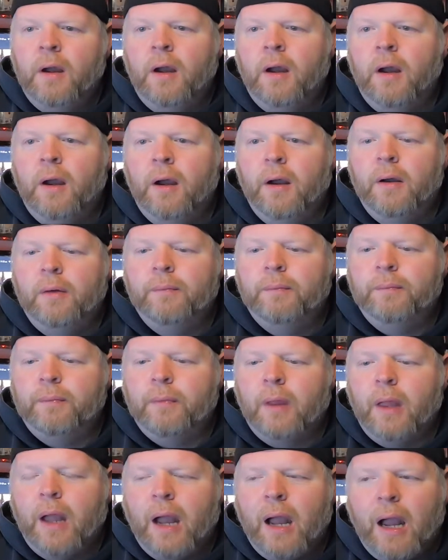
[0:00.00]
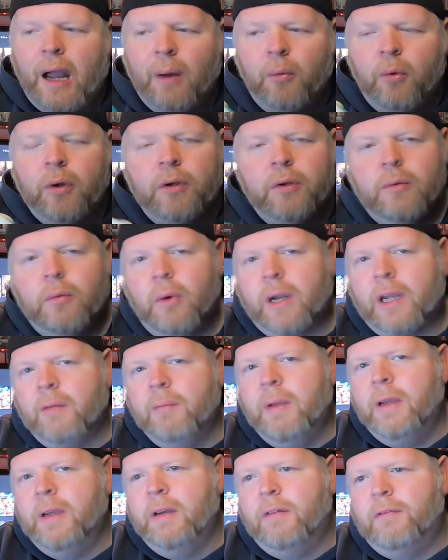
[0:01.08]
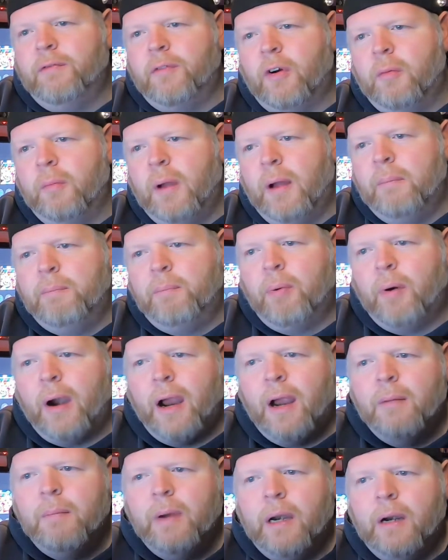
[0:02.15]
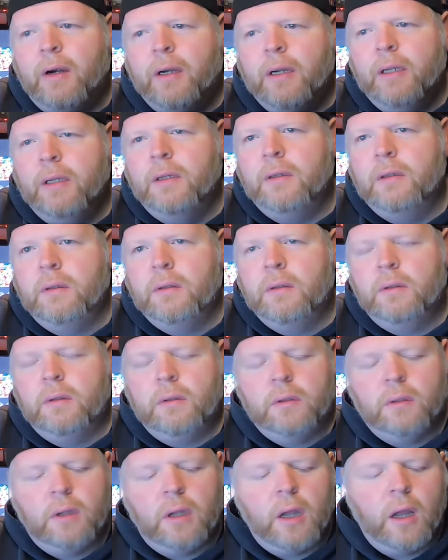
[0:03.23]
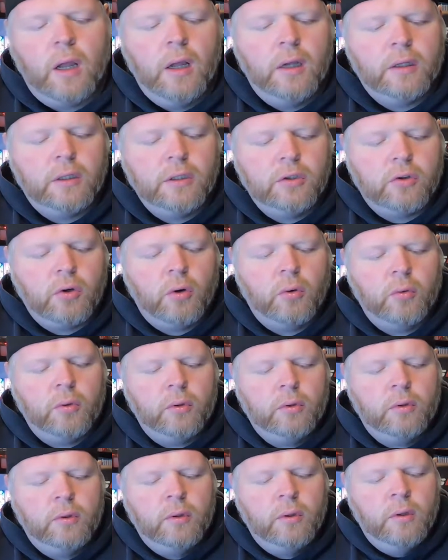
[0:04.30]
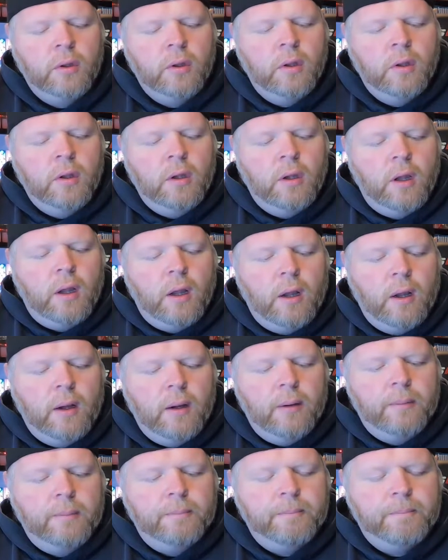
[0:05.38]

I wouldn't recommend it for my primary controller. I